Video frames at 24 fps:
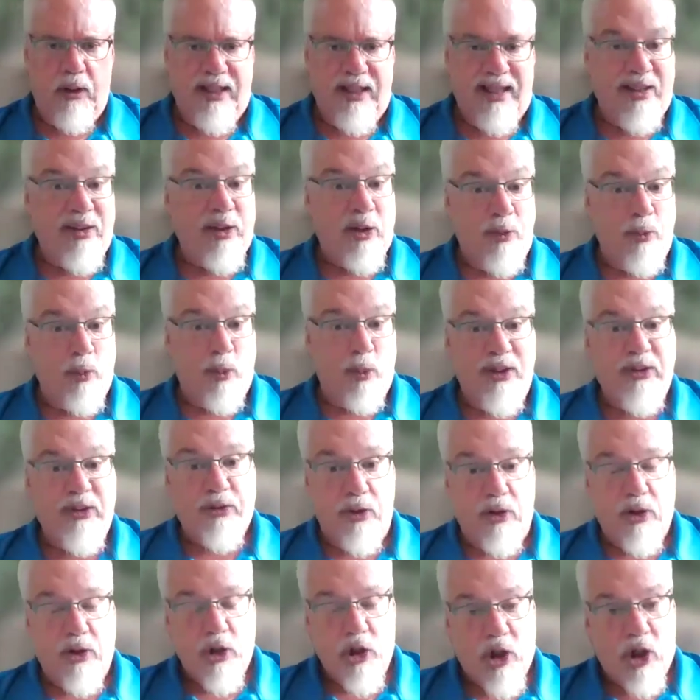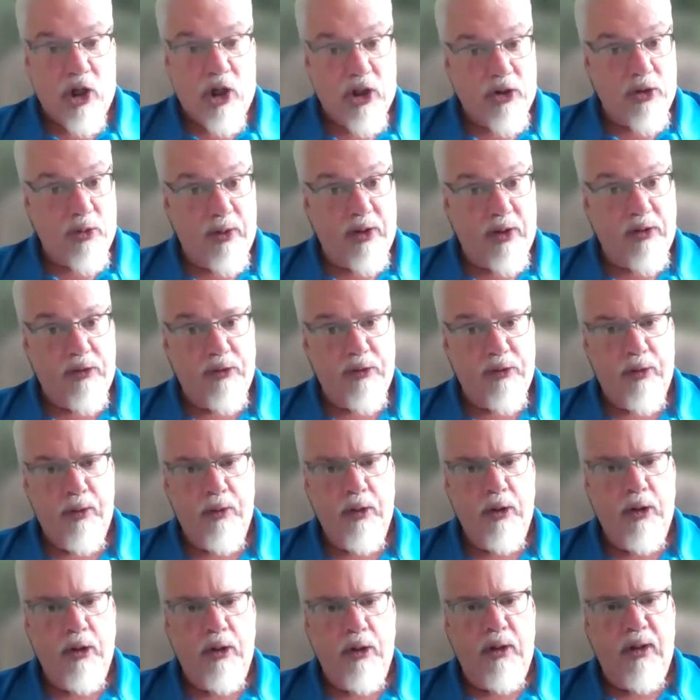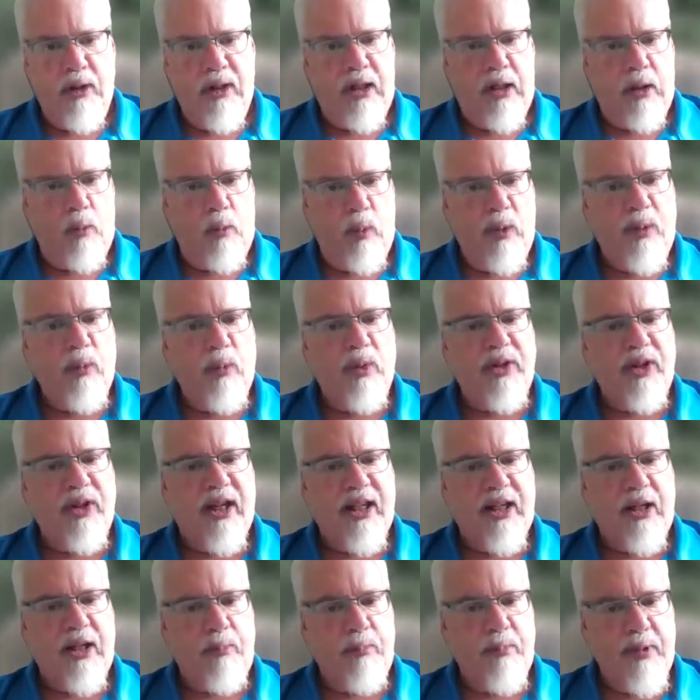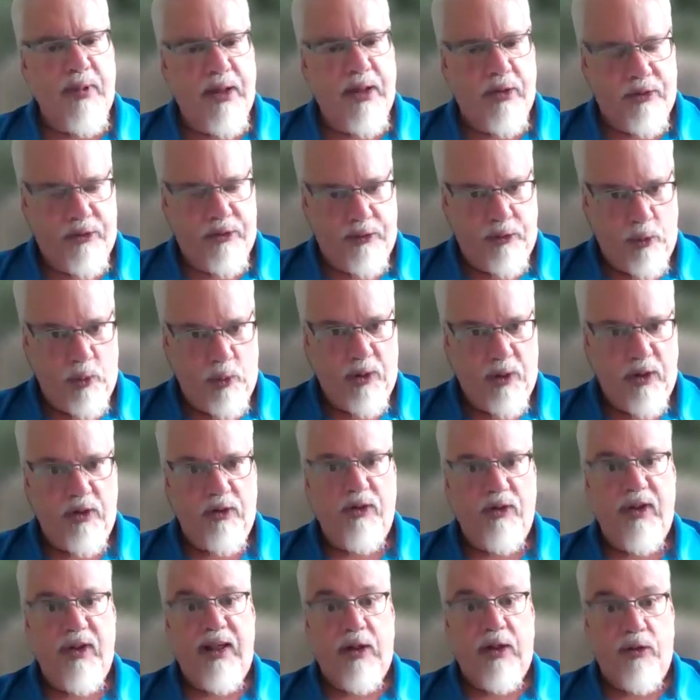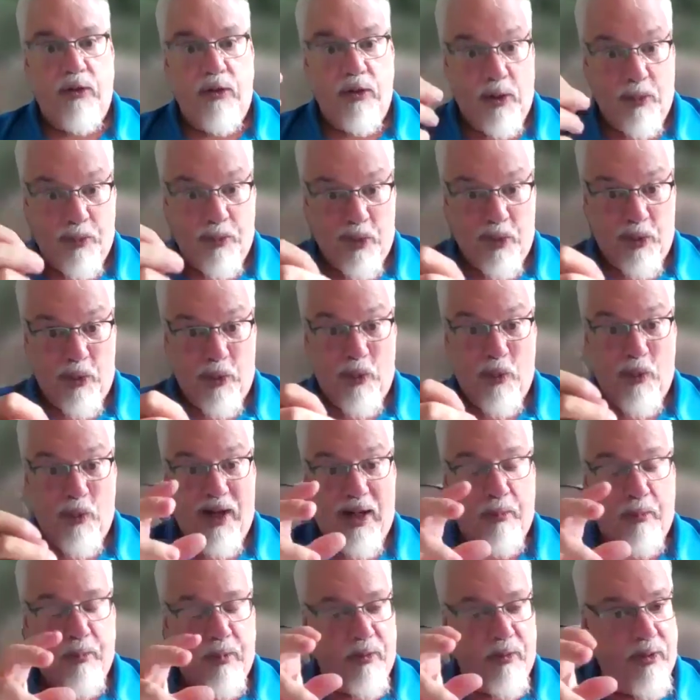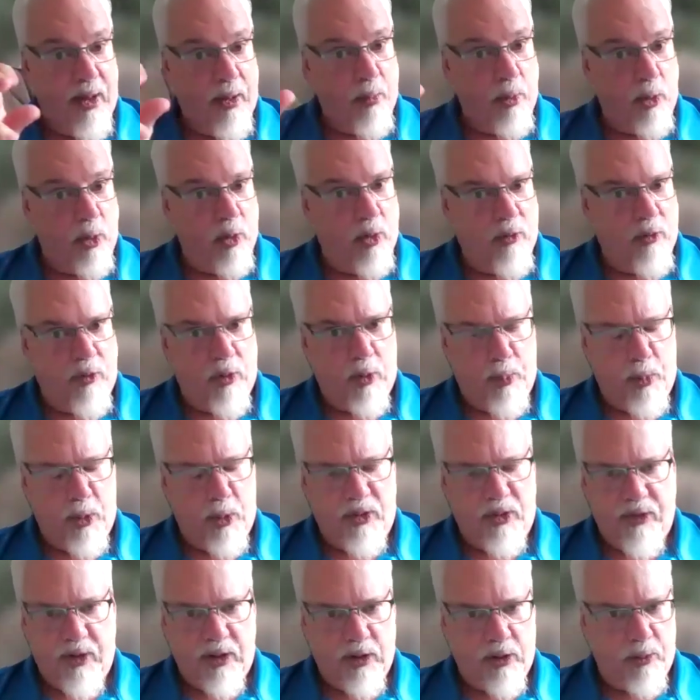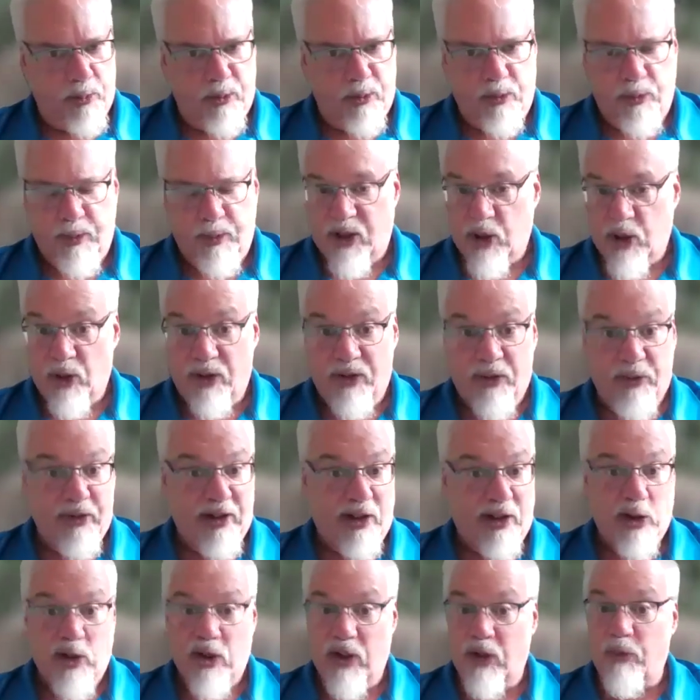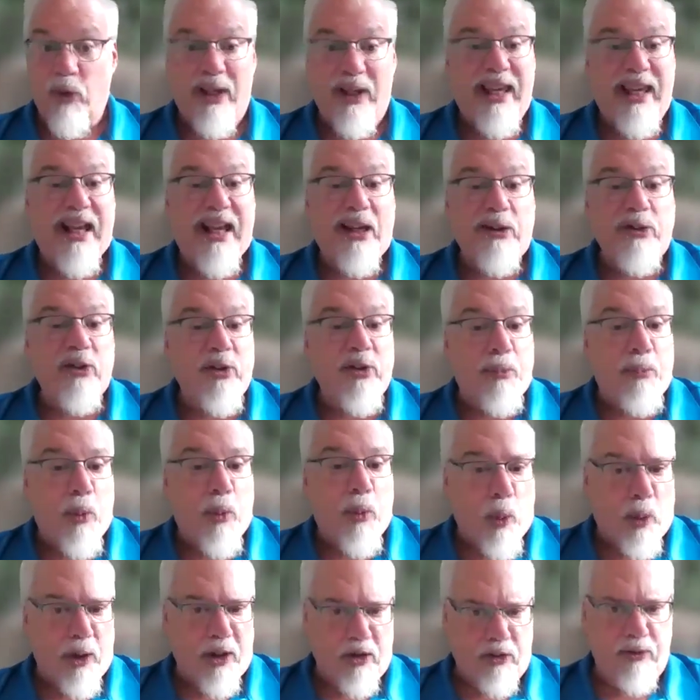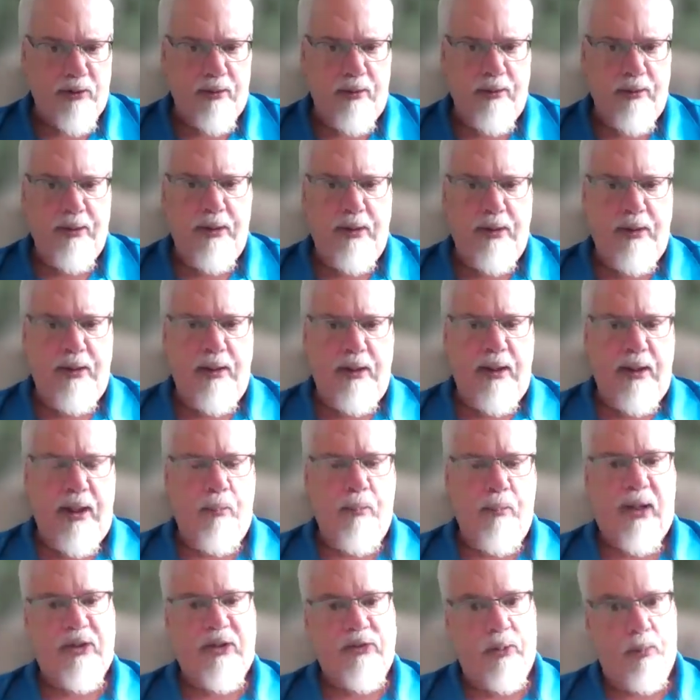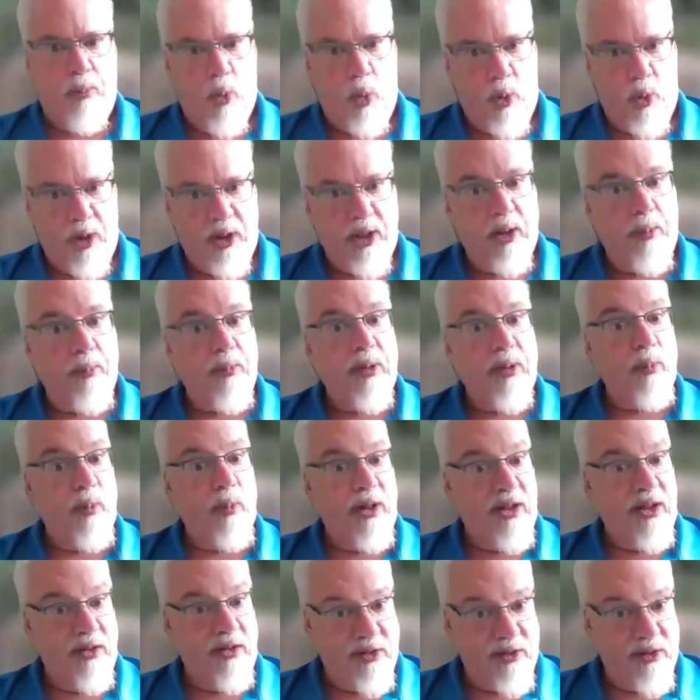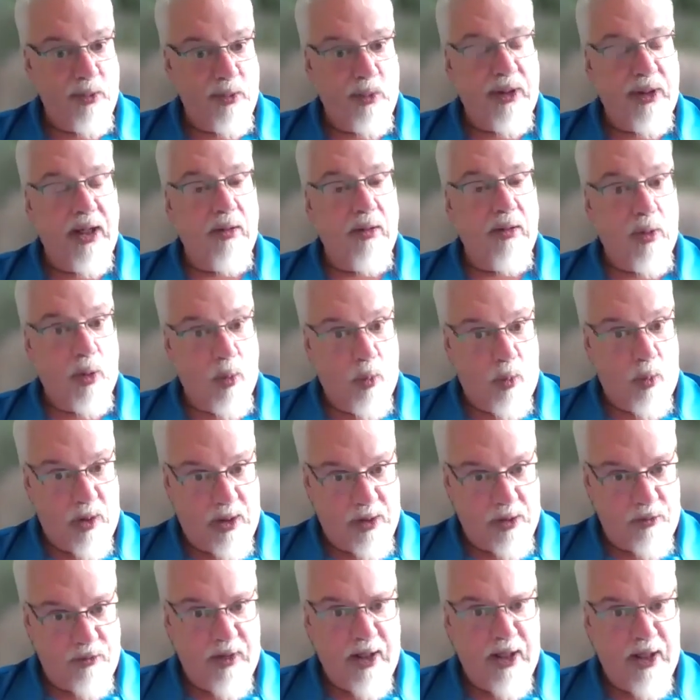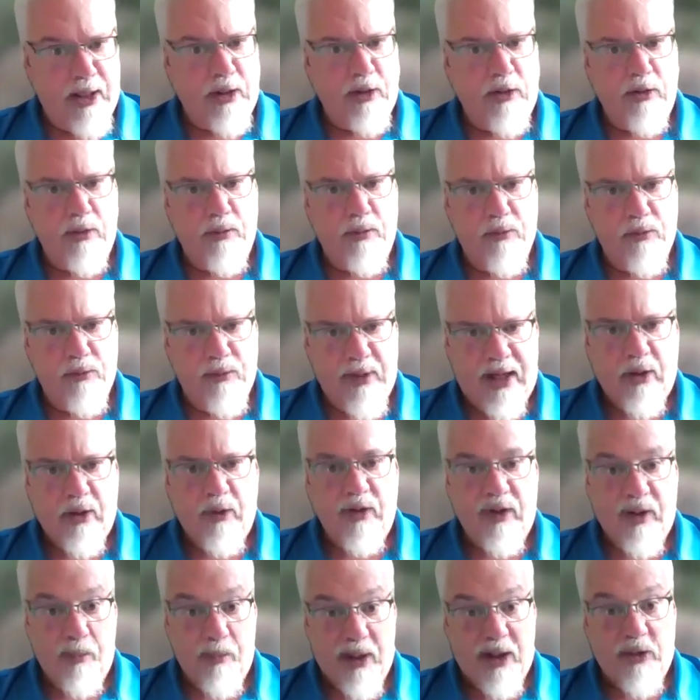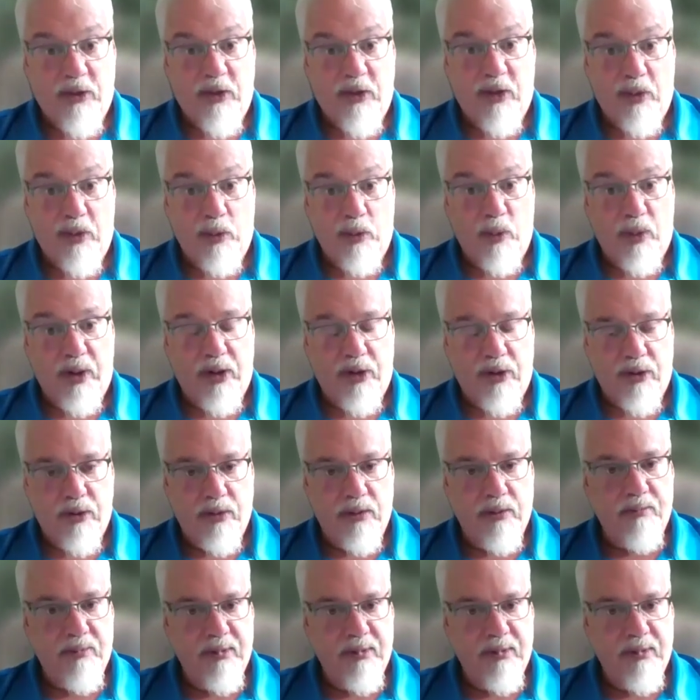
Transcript: in the research doctorates, we will not admit a student into the program if they were looking for a particular specialization if we can't support it. And by supporting it means that we have a qualified faculty mentor with